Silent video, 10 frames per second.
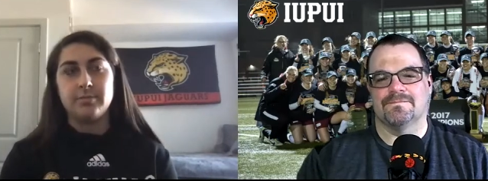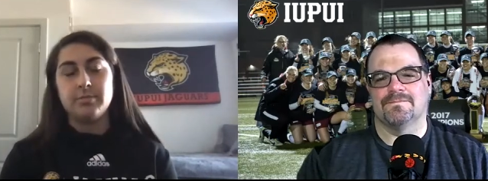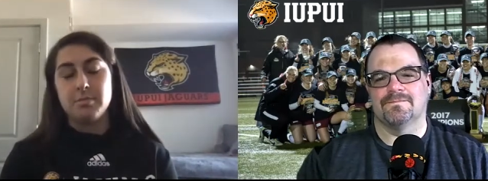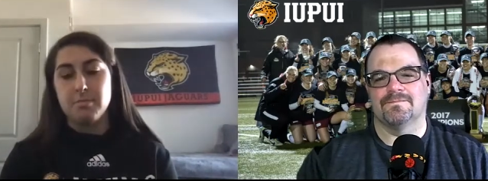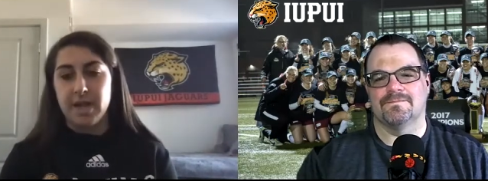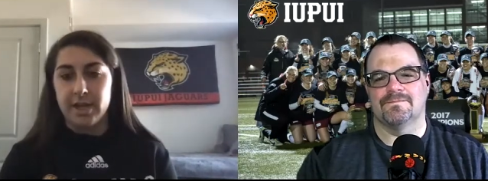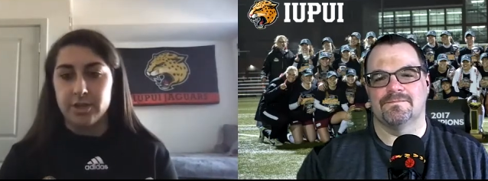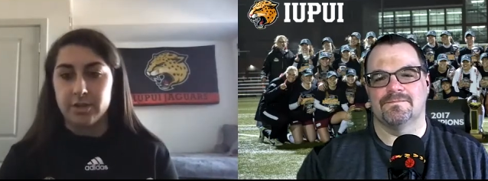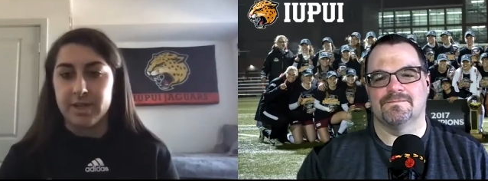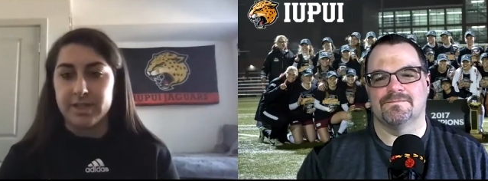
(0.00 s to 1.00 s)
Speaker 1: major
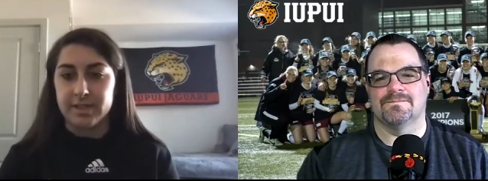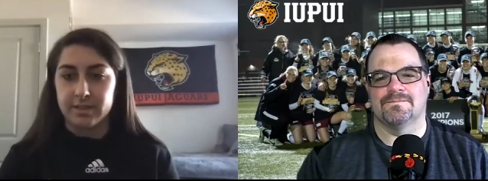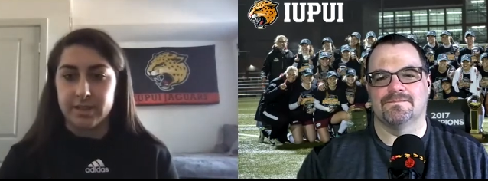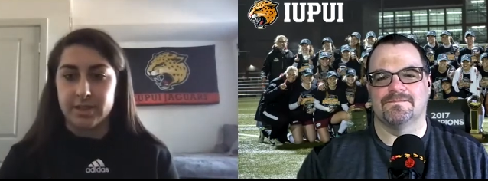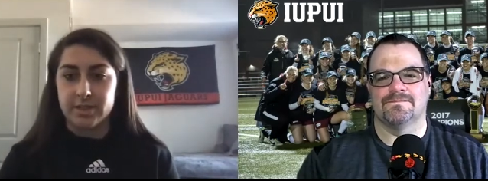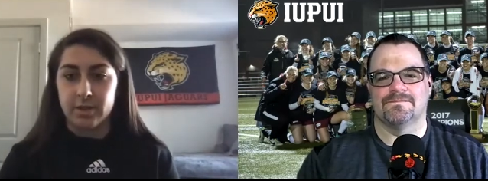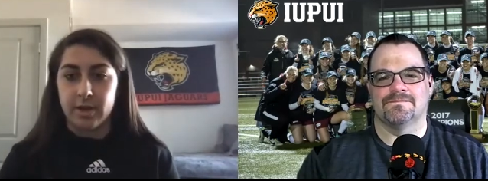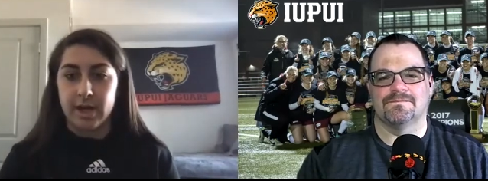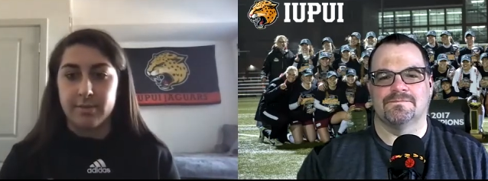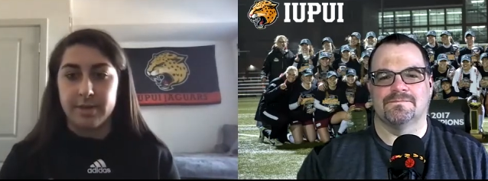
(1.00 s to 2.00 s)
basically. So
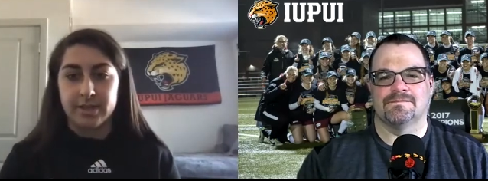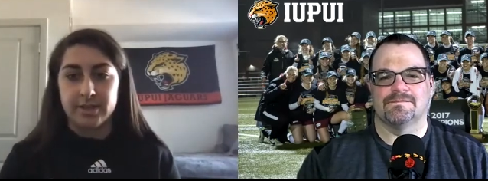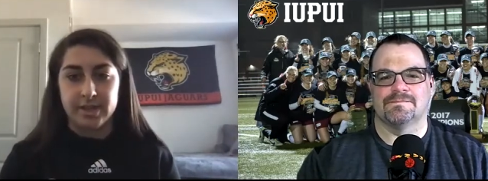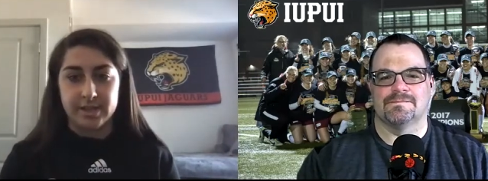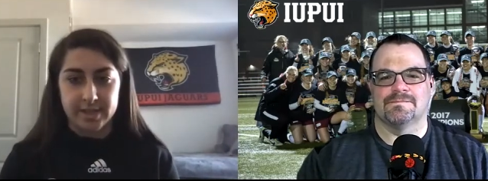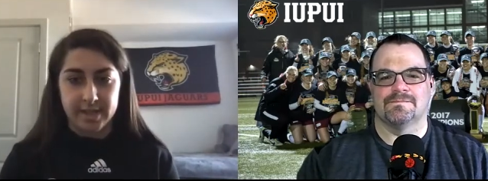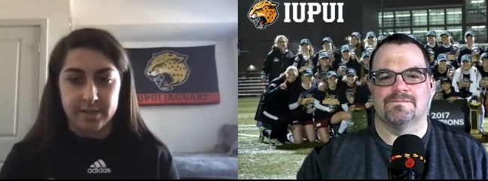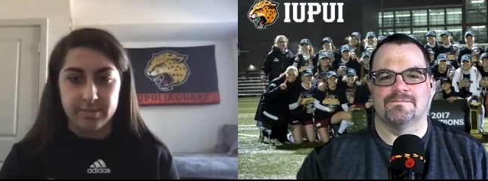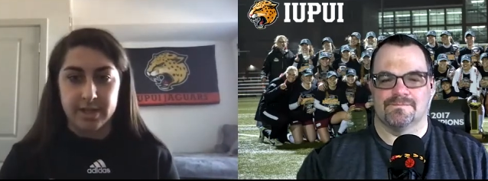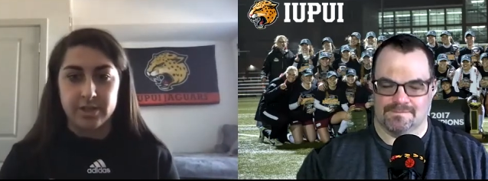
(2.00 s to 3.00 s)
I'm an exercise science
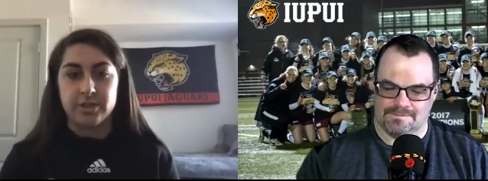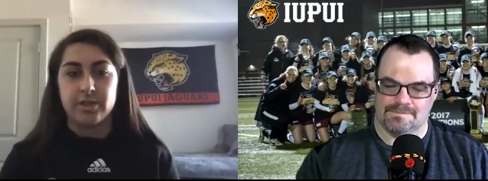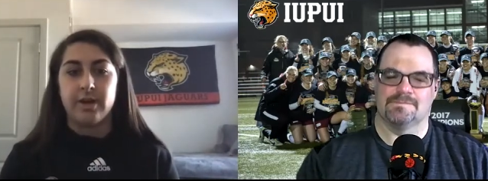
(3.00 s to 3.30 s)
major, so